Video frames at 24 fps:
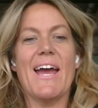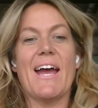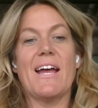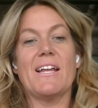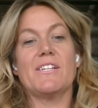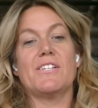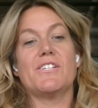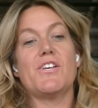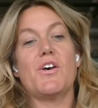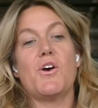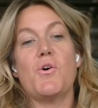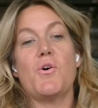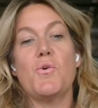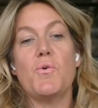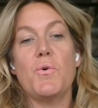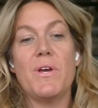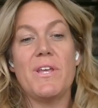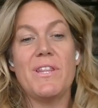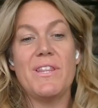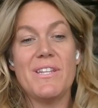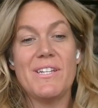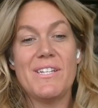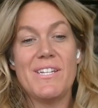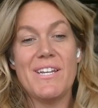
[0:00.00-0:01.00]
Yeah, and so
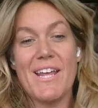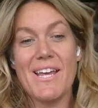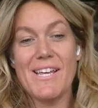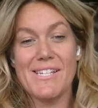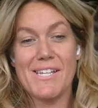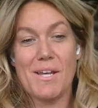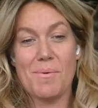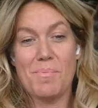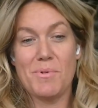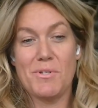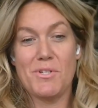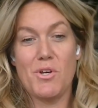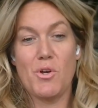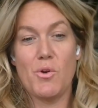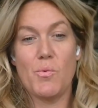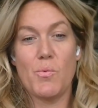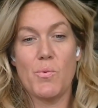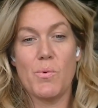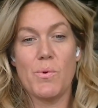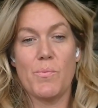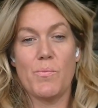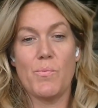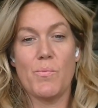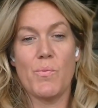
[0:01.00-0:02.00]
in today's
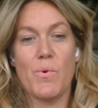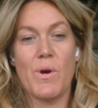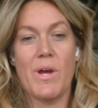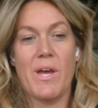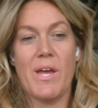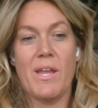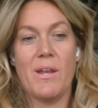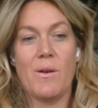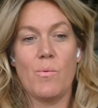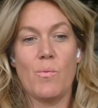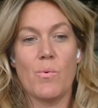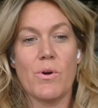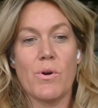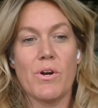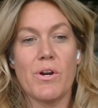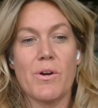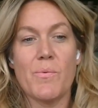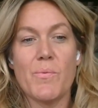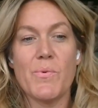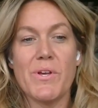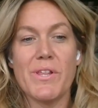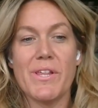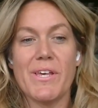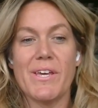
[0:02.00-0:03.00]
episode, when we're going
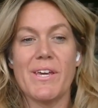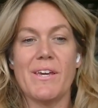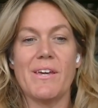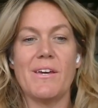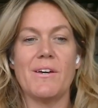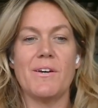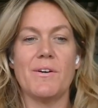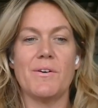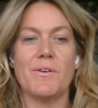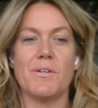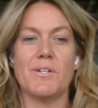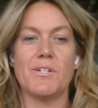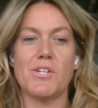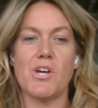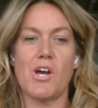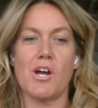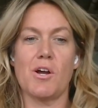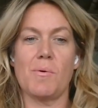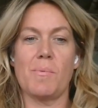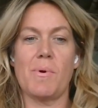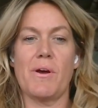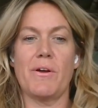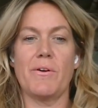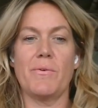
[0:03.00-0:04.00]
to really
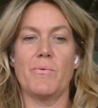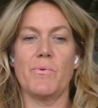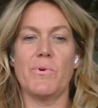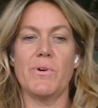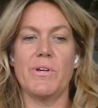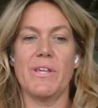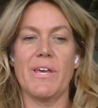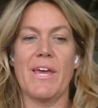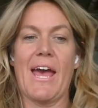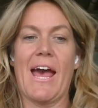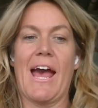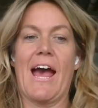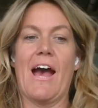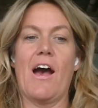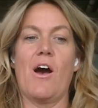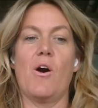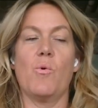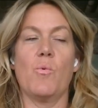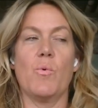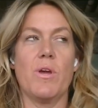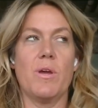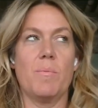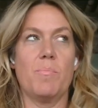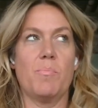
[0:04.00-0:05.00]
talk about really
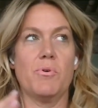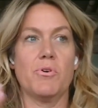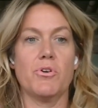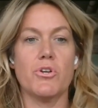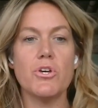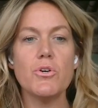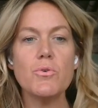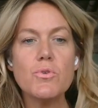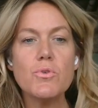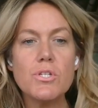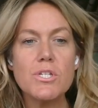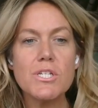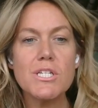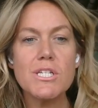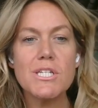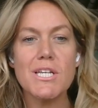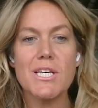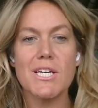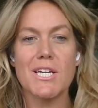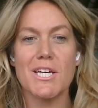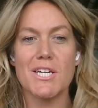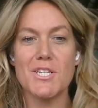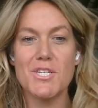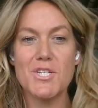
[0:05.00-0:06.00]
how we produce,
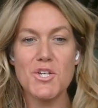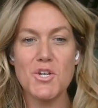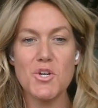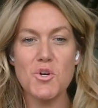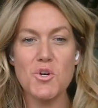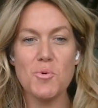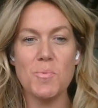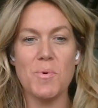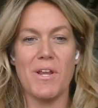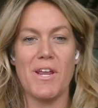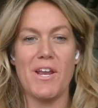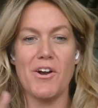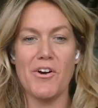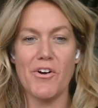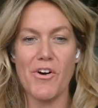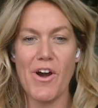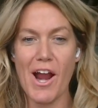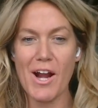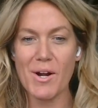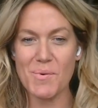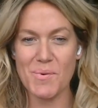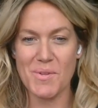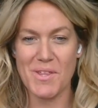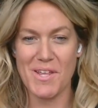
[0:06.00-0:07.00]
consume, and
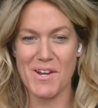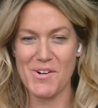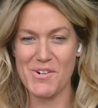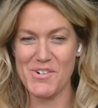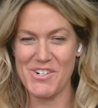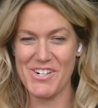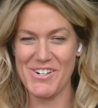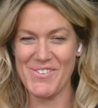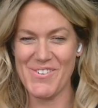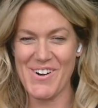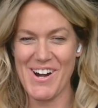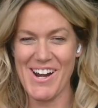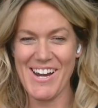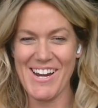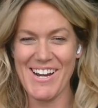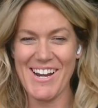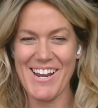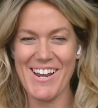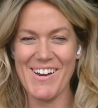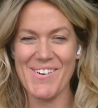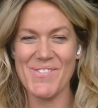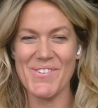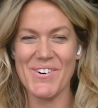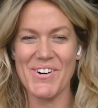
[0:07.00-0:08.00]
interact with energy, right?
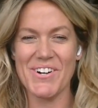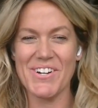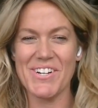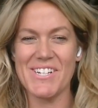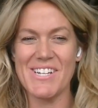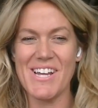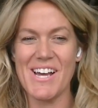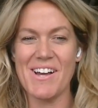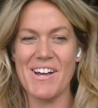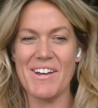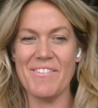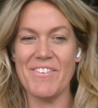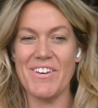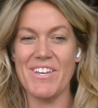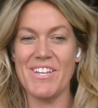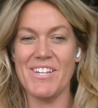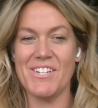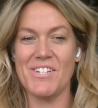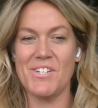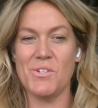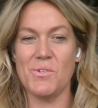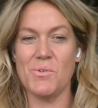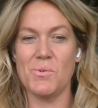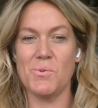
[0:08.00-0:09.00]
And we're going to dive
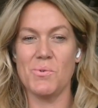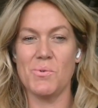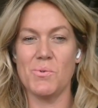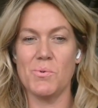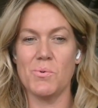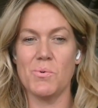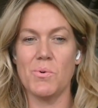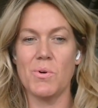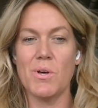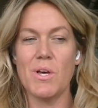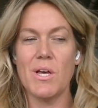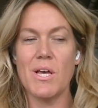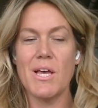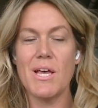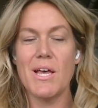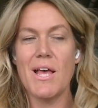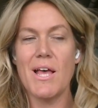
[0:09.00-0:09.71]
into,